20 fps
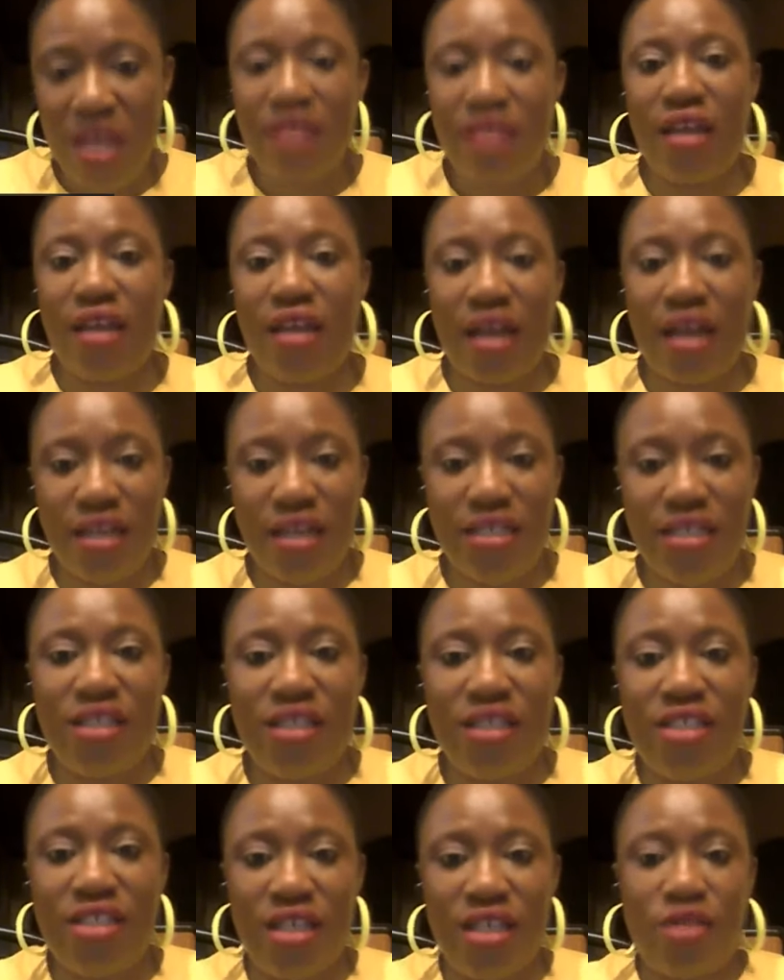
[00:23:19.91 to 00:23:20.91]
the greater
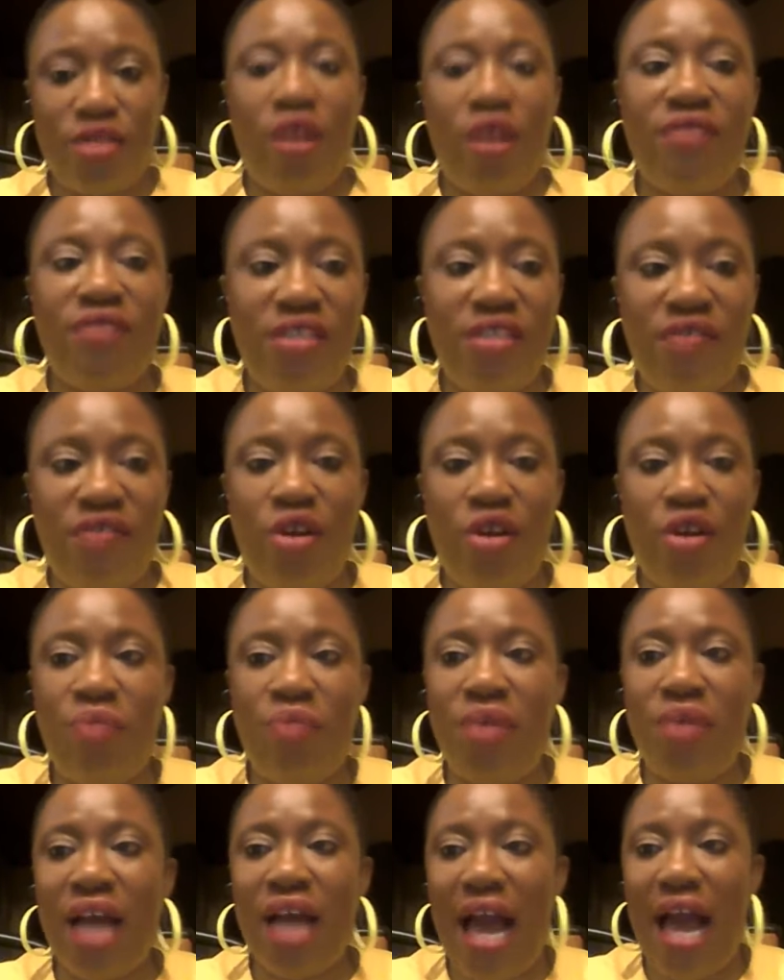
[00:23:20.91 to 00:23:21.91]
the chance of
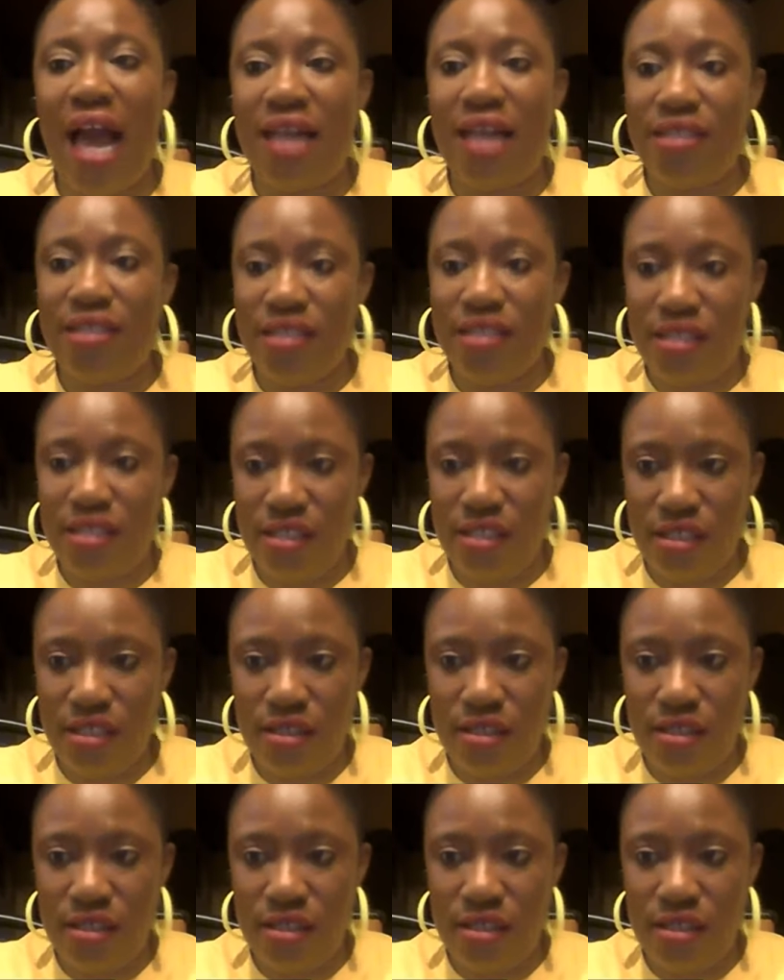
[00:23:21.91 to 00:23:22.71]
developing heart disease.